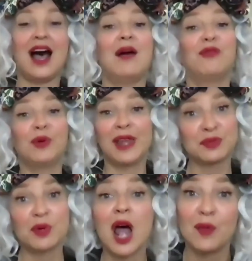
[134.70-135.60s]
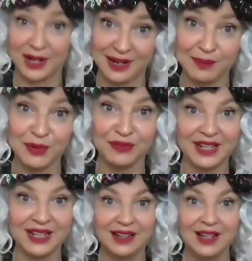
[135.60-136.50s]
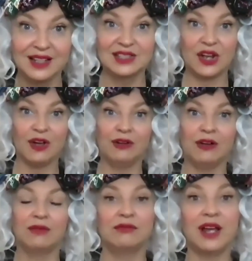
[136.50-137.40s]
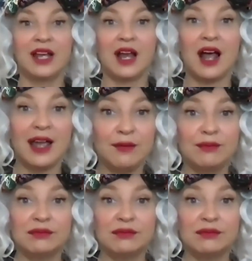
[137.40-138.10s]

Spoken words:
Well, that's what I want in a movie. So when I